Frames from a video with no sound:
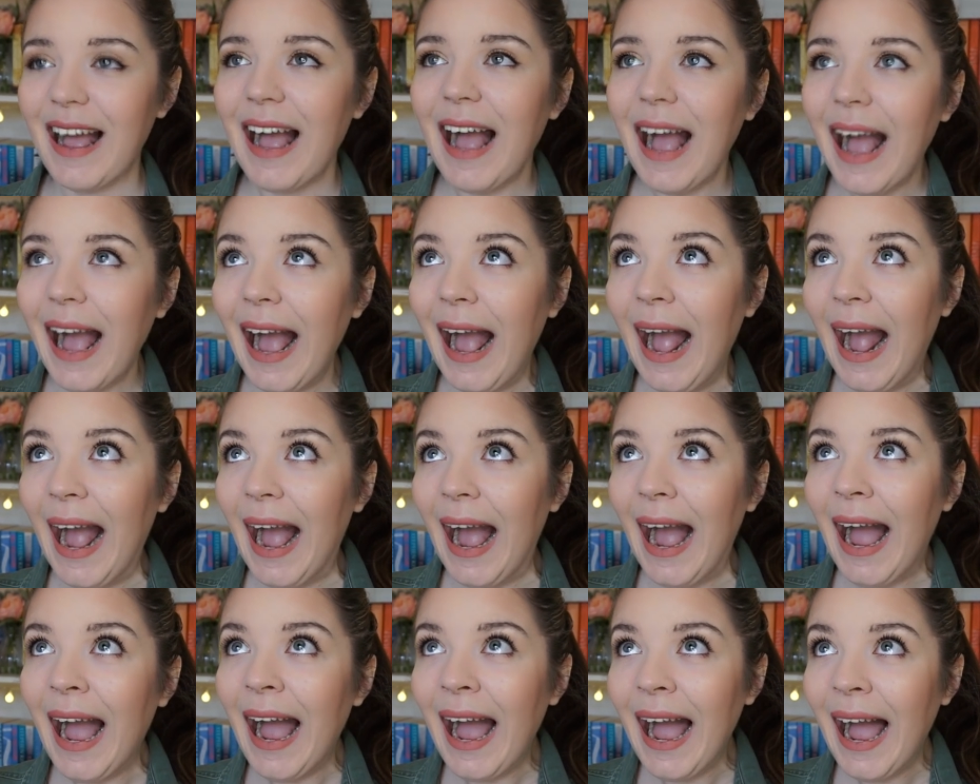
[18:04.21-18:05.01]

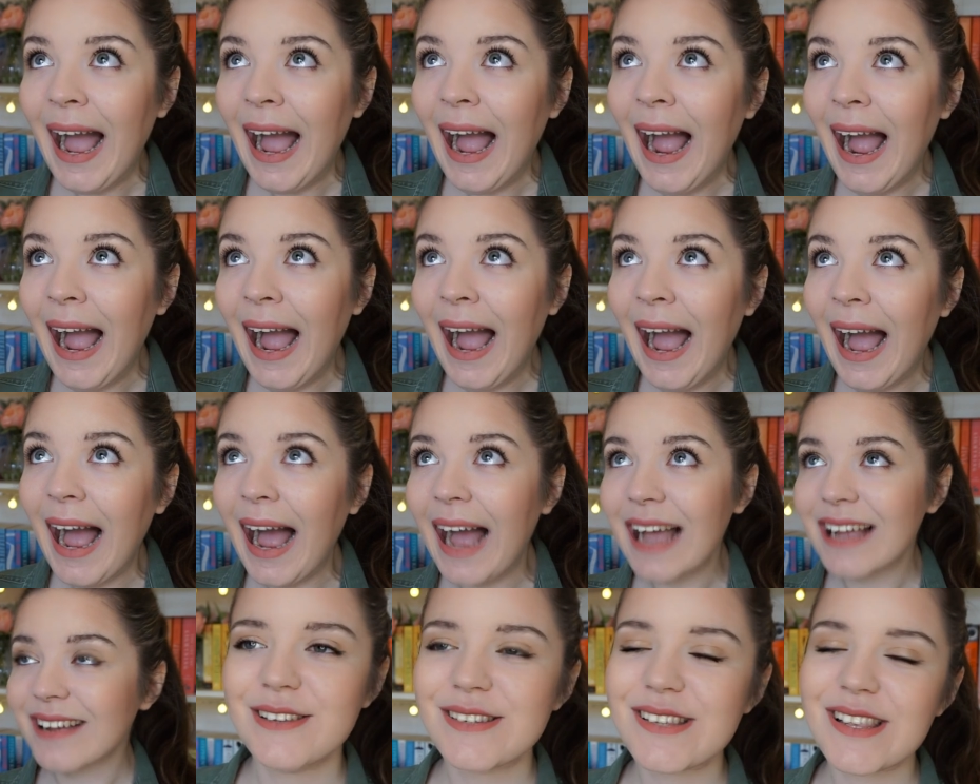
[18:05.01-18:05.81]

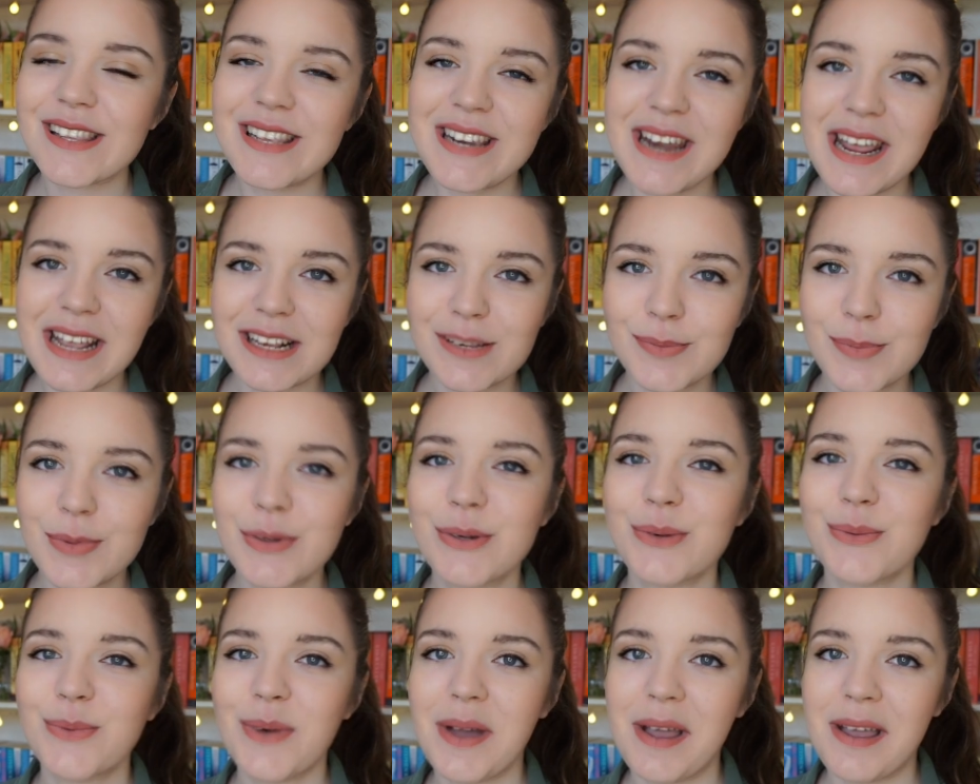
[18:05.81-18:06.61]
Ah! So the next
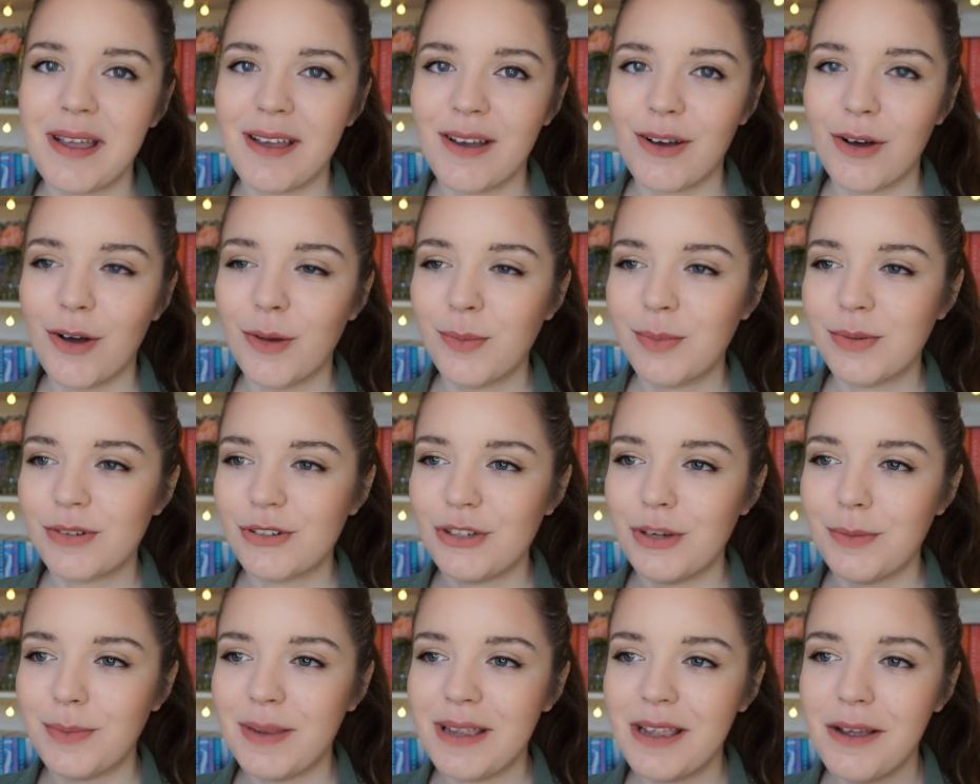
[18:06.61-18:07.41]
book we're hop
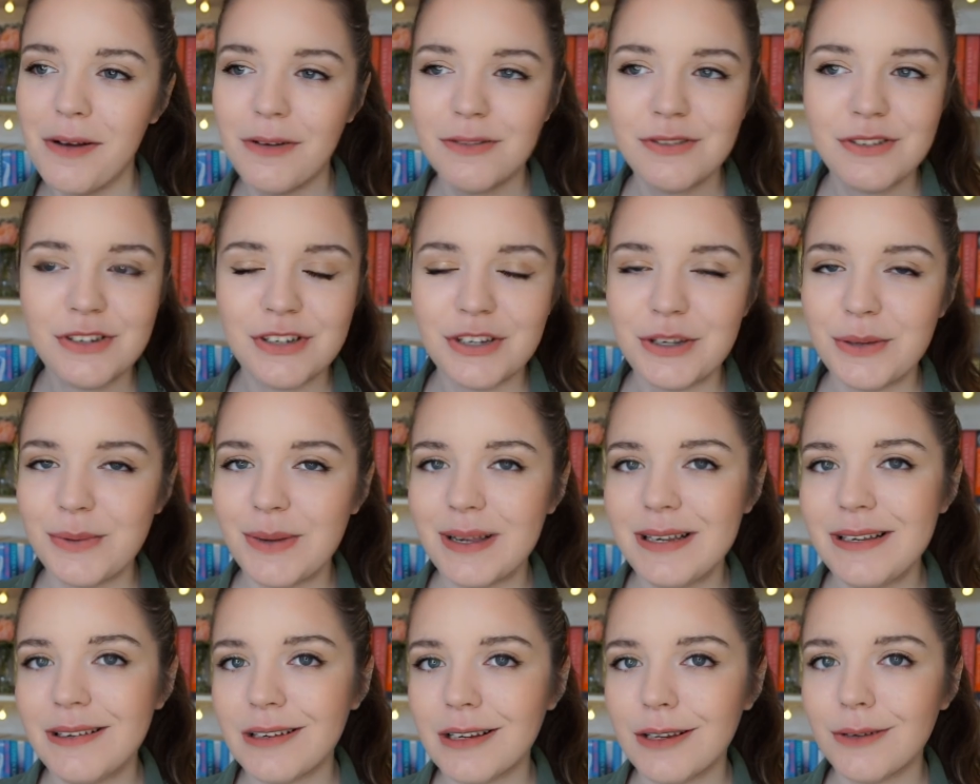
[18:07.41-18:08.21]
shipping onto
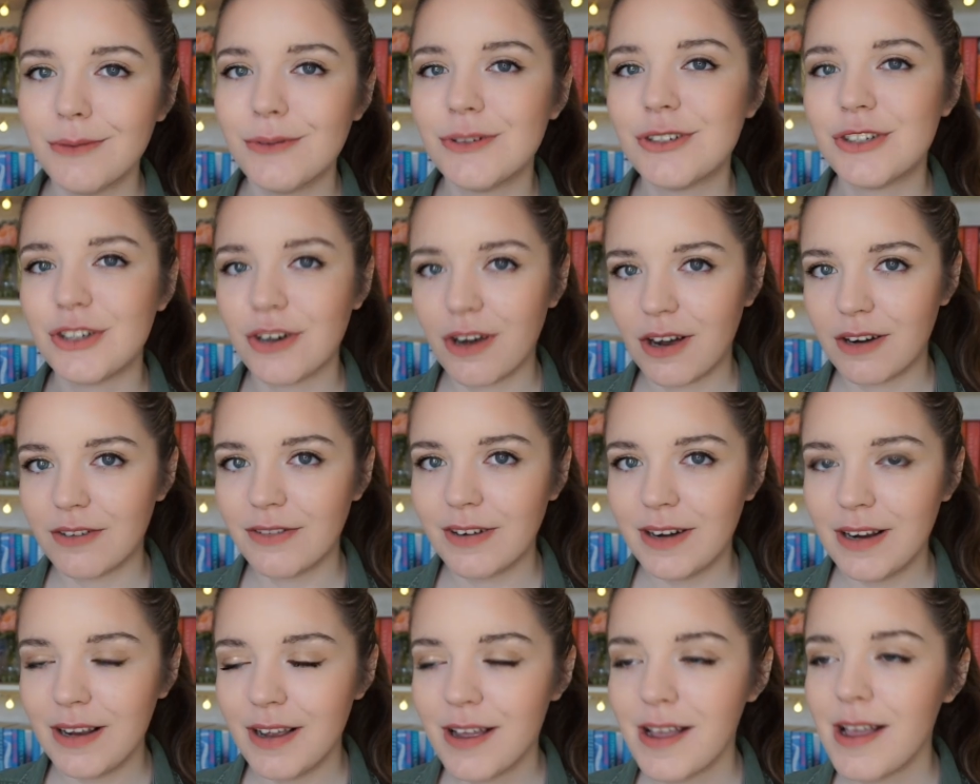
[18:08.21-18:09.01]
a new
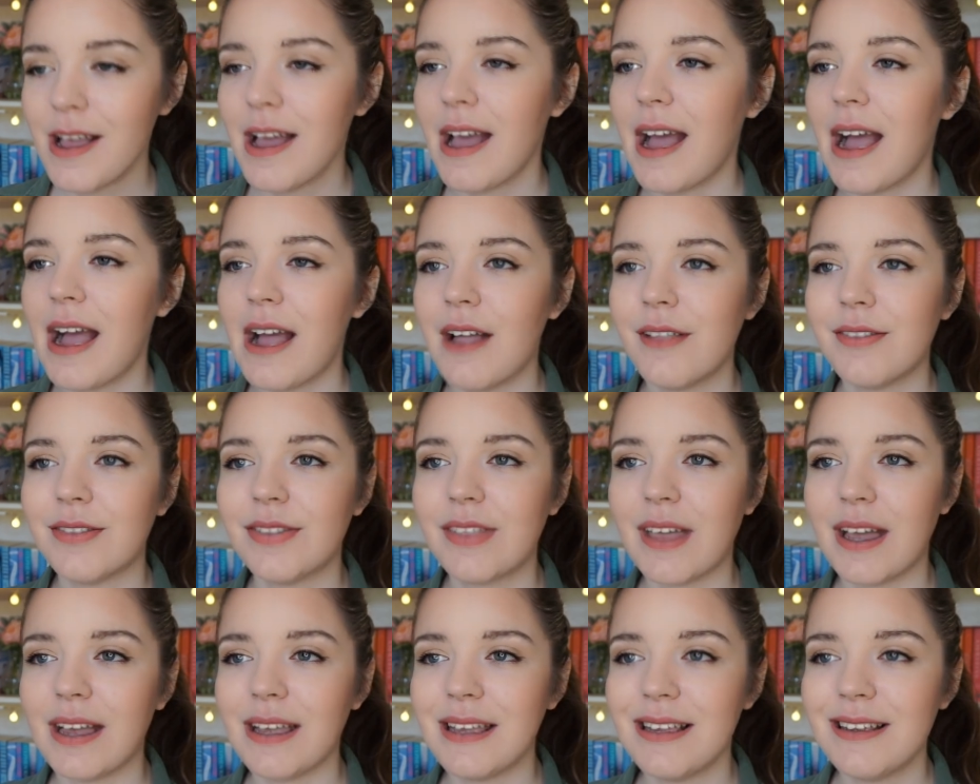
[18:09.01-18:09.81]
genre, and
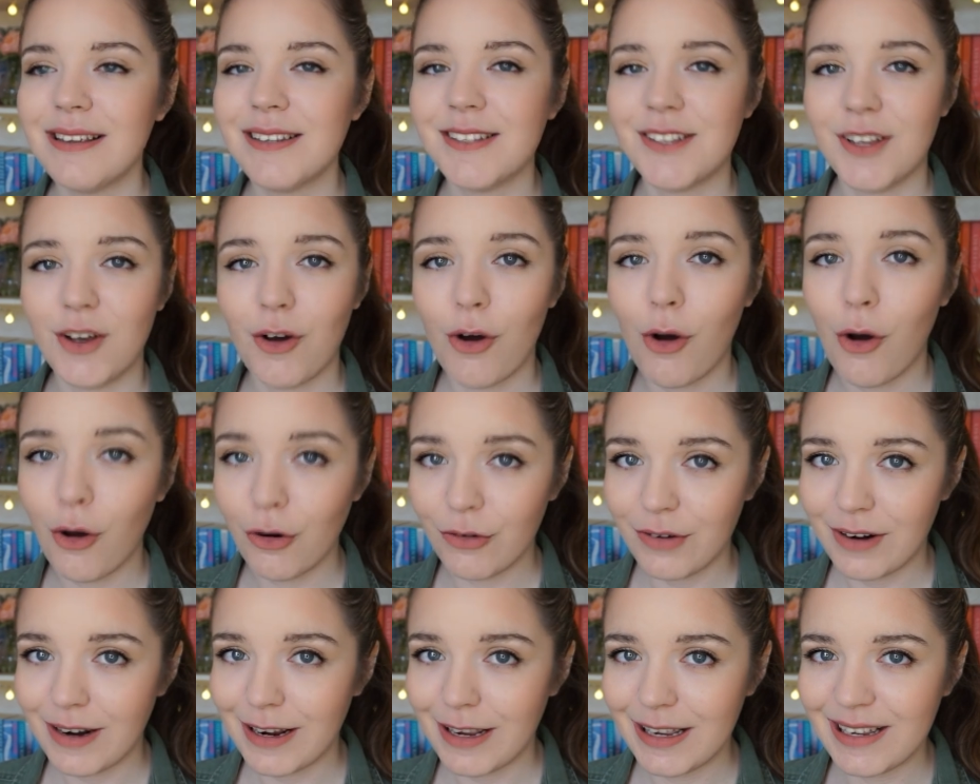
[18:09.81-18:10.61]
that is
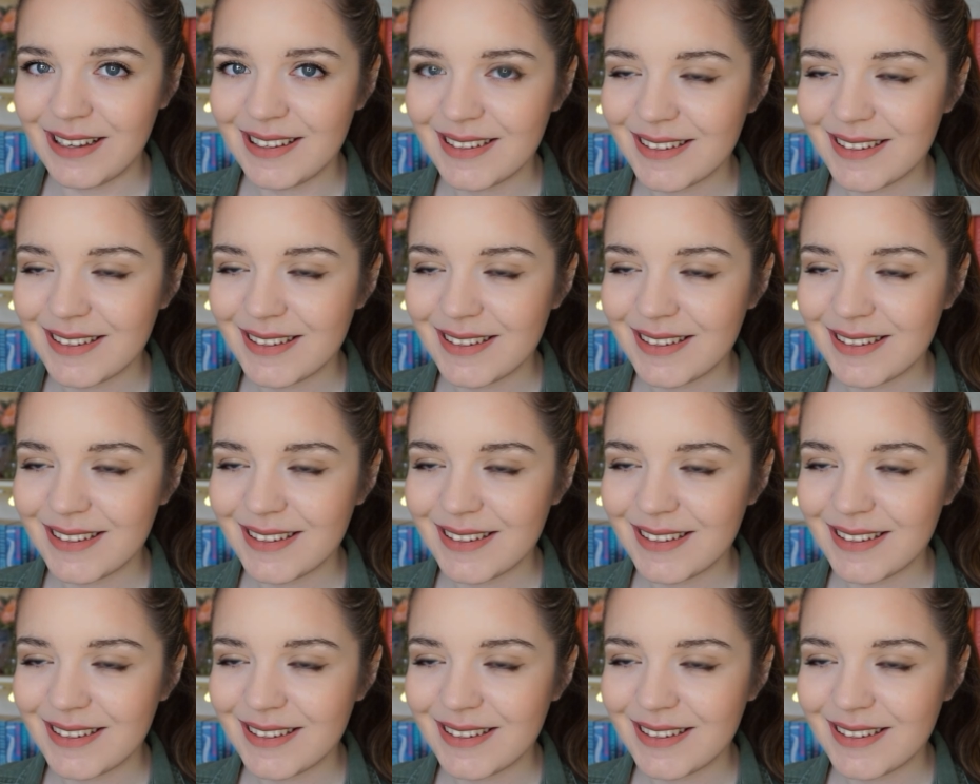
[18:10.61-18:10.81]
horror.